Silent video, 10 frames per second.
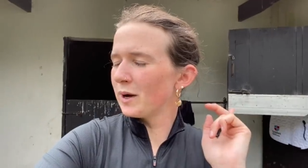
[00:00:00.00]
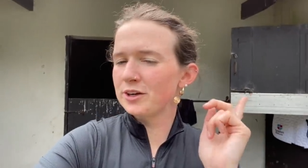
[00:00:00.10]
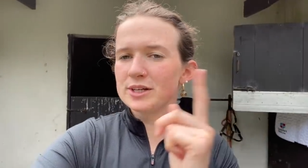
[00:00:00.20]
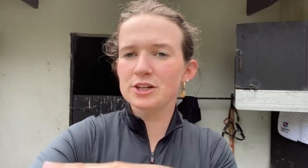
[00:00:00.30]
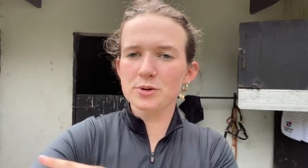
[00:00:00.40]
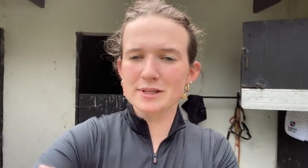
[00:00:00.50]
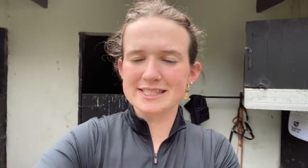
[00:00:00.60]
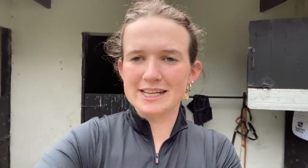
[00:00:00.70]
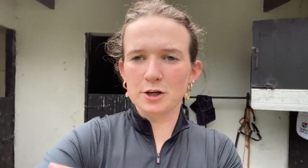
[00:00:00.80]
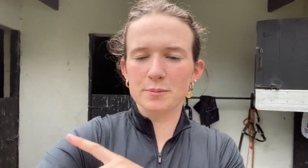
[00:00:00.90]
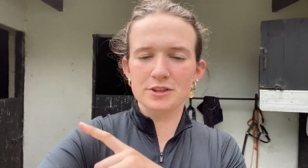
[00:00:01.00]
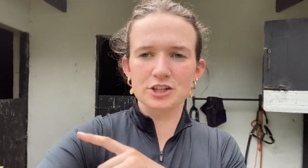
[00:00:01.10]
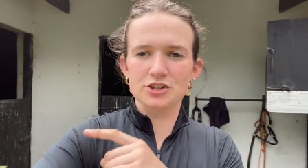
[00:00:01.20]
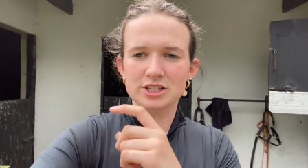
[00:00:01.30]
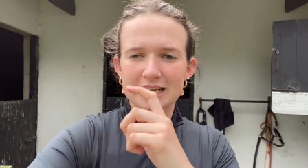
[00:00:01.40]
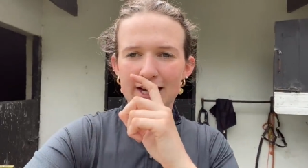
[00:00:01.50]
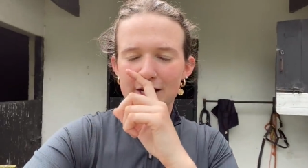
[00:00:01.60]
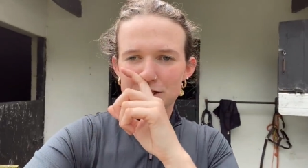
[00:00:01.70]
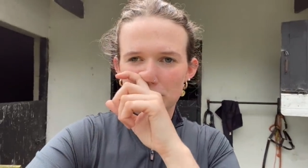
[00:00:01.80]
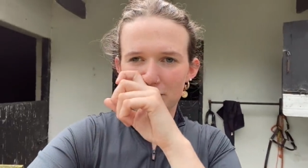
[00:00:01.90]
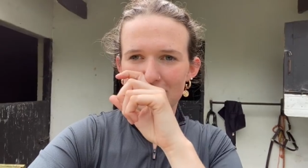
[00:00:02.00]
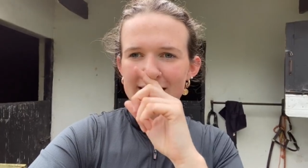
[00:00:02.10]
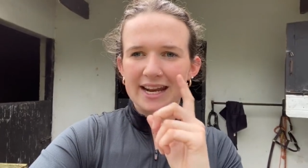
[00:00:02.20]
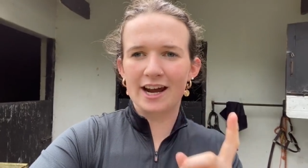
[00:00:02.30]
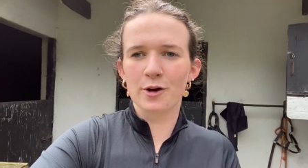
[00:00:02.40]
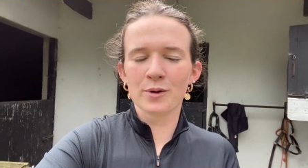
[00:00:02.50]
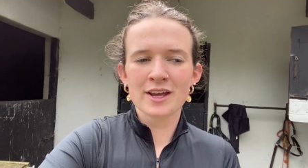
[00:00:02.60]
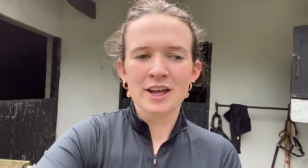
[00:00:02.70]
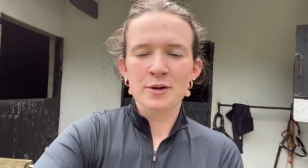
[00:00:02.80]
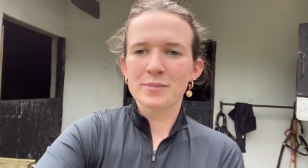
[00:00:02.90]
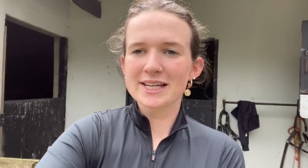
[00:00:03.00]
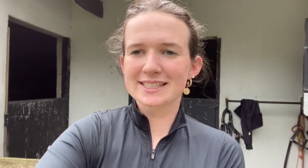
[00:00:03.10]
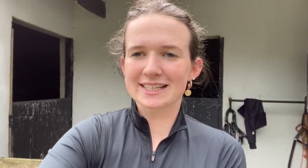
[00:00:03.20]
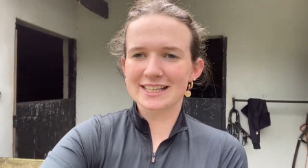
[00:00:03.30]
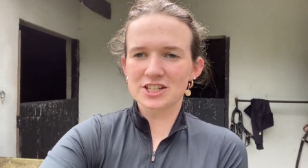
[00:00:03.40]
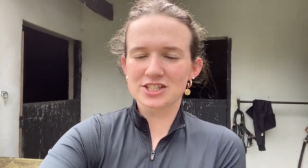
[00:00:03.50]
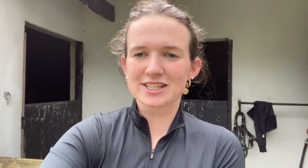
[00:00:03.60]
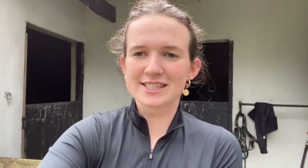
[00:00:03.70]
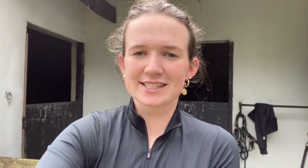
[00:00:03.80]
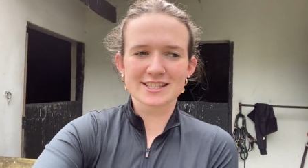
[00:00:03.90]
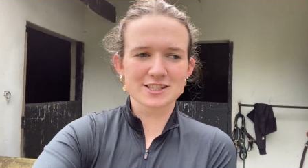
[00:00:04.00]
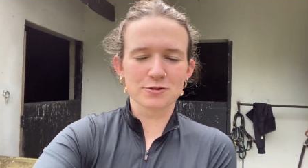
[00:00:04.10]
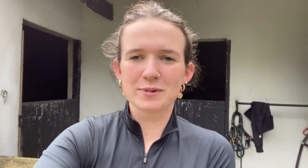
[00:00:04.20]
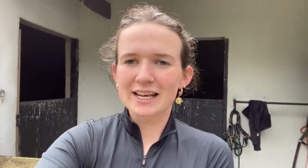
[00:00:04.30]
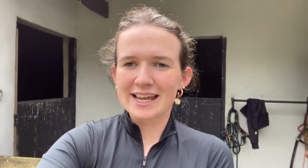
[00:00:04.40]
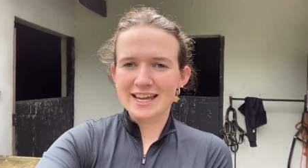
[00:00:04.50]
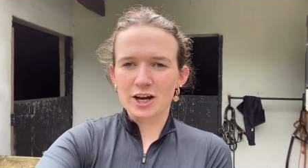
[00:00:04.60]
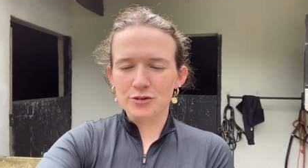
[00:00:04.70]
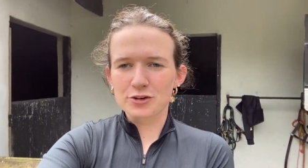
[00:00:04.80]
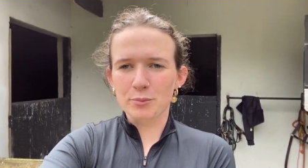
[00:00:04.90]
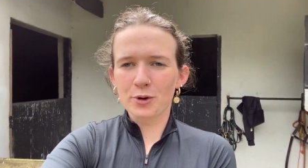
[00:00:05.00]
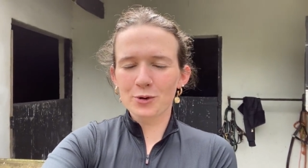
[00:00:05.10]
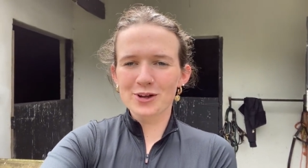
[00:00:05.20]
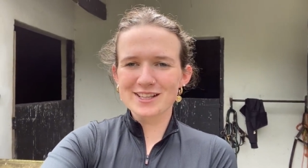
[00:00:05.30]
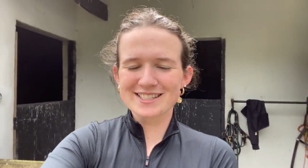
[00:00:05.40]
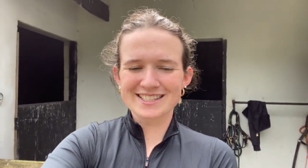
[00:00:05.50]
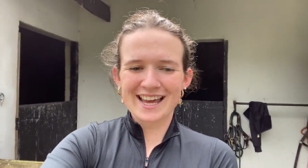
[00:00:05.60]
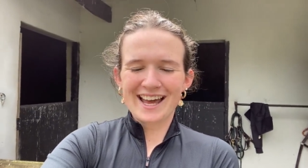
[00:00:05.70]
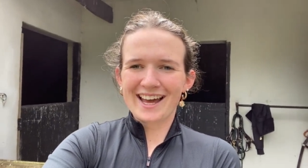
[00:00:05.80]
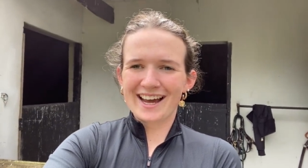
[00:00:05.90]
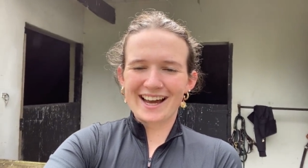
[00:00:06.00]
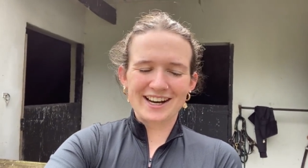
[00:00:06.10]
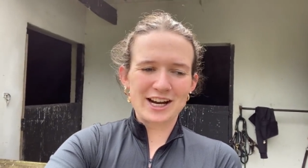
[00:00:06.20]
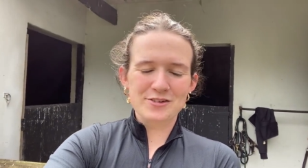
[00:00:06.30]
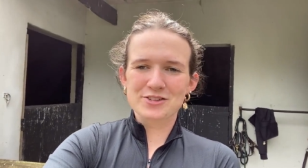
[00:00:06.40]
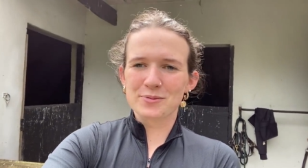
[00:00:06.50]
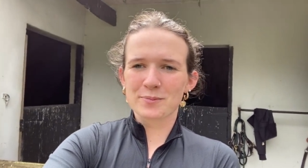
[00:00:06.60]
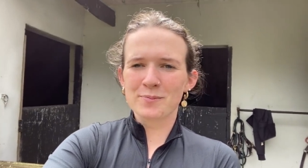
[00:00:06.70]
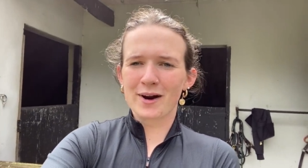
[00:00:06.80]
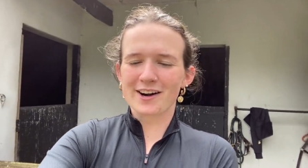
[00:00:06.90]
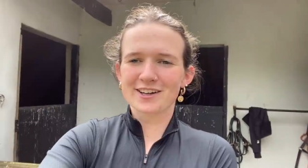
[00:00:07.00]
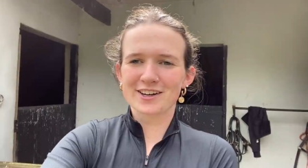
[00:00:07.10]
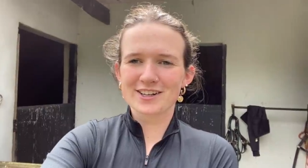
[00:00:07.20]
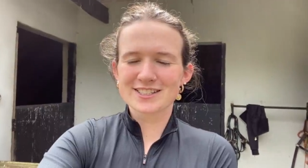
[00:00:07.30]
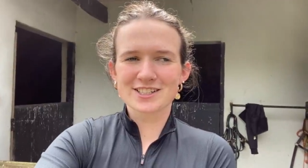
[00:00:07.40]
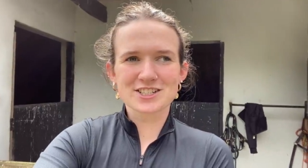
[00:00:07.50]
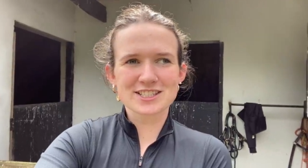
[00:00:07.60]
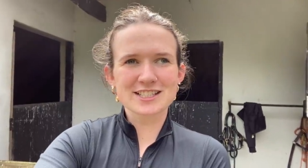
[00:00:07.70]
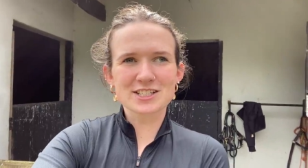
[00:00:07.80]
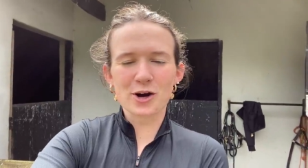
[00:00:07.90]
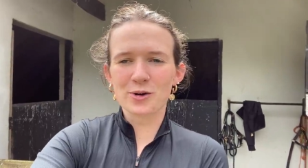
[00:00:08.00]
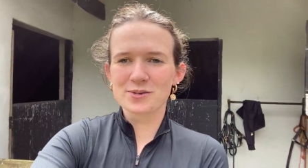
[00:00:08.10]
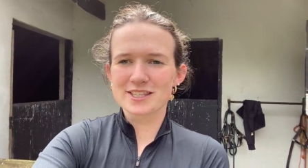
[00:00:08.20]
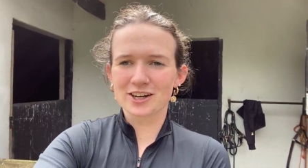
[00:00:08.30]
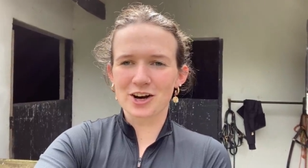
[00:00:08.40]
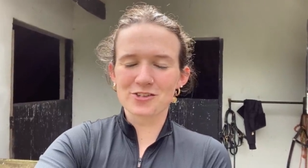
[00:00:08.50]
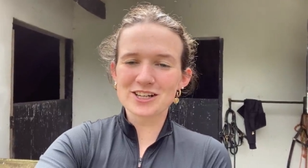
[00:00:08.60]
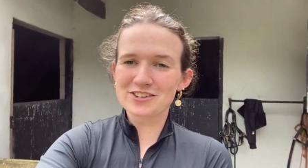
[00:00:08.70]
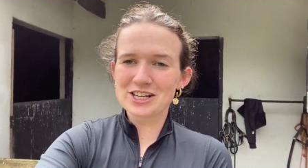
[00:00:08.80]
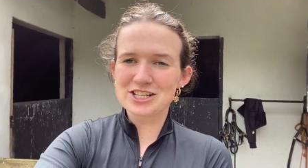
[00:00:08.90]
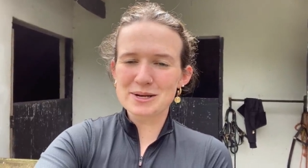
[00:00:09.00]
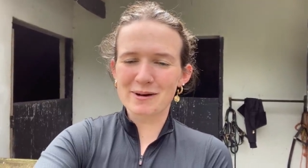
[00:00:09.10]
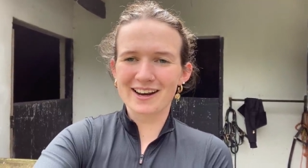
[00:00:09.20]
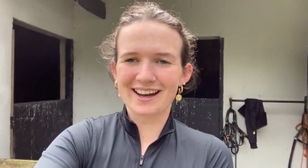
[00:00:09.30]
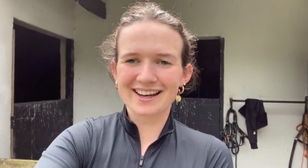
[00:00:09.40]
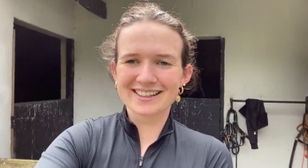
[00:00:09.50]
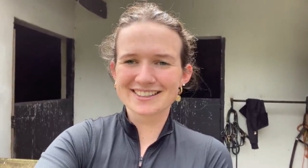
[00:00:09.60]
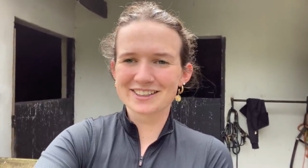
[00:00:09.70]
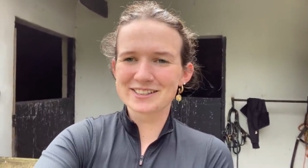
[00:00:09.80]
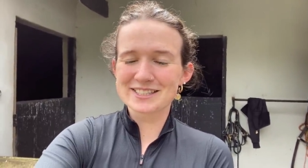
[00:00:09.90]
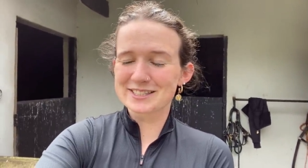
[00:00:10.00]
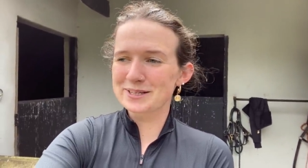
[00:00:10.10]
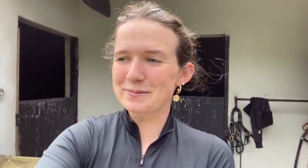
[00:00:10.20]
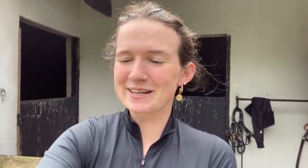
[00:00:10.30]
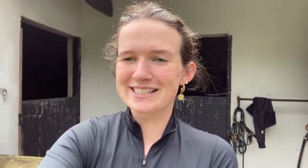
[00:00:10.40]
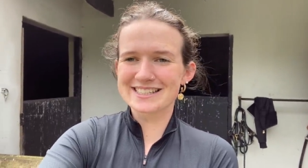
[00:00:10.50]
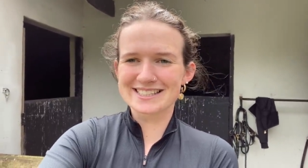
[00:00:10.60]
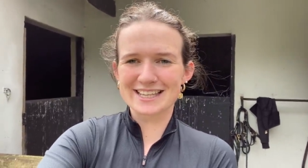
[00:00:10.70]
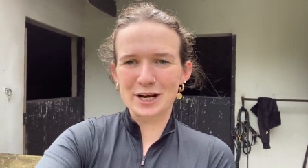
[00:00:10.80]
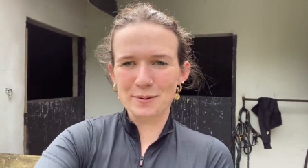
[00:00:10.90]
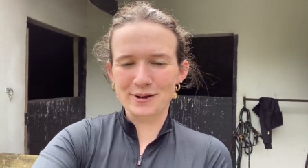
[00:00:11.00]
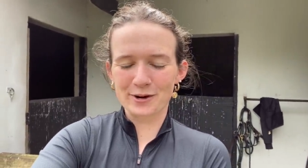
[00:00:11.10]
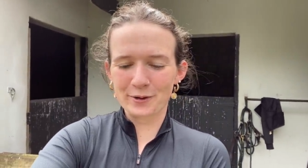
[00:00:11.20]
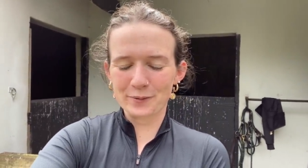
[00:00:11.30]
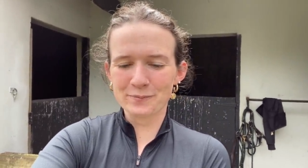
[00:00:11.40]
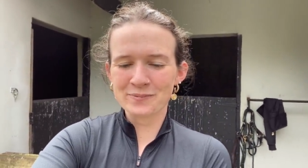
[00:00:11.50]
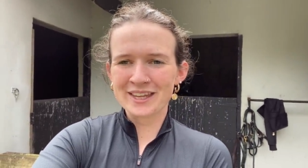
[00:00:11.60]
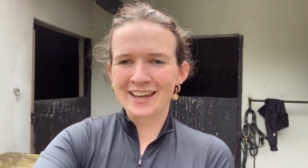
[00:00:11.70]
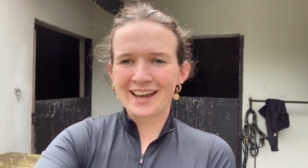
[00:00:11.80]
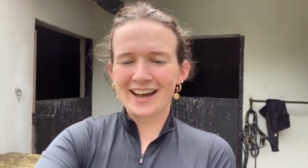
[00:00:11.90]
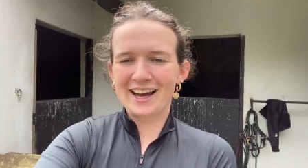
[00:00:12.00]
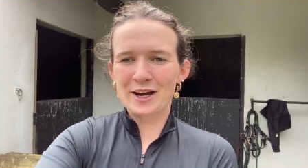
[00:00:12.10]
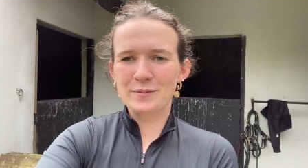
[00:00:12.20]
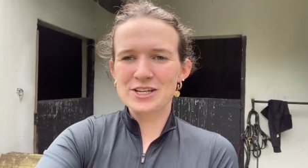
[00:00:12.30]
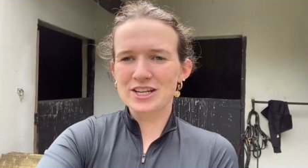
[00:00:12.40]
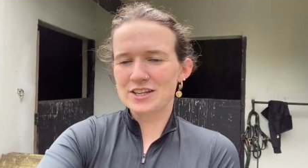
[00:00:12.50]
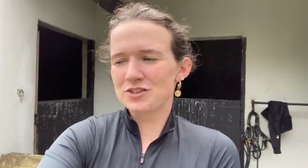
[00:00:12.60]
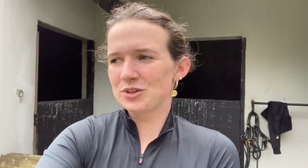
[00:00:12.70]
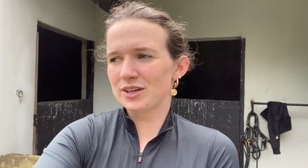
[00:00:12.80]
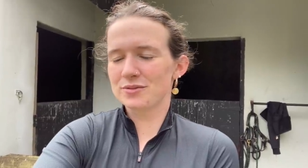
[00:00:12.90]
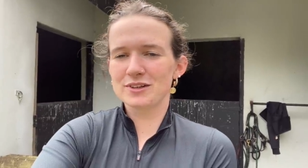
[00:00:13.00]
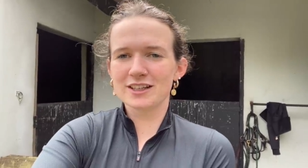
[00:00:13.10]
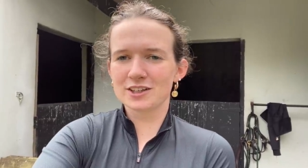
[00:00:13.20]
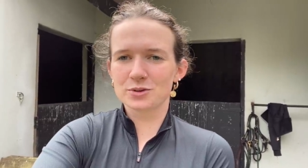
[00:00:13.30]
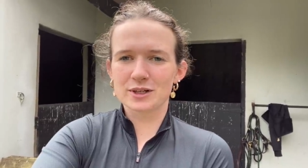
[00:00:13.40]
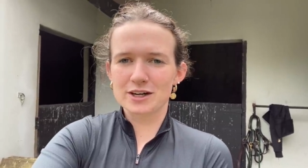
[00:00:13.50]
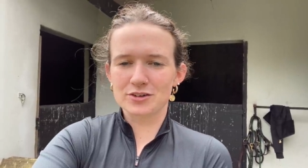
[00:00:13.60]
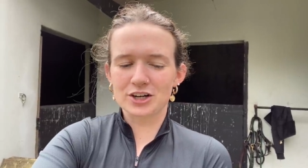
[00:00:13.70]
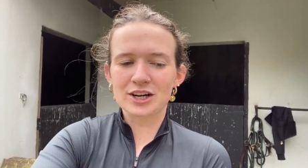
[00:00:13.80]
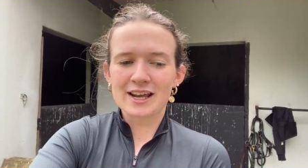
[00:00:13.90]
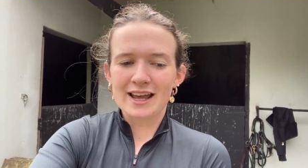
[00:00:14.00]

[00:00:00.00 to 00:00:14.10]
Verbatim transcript: I'm going to go and set up the dressage arena now. Basically it just consists of me laying out a few poles, and I have some markers. They're just these cones that got really, really cheap online, so it's super easy to set up at home, and you can even do it in a field or whatever.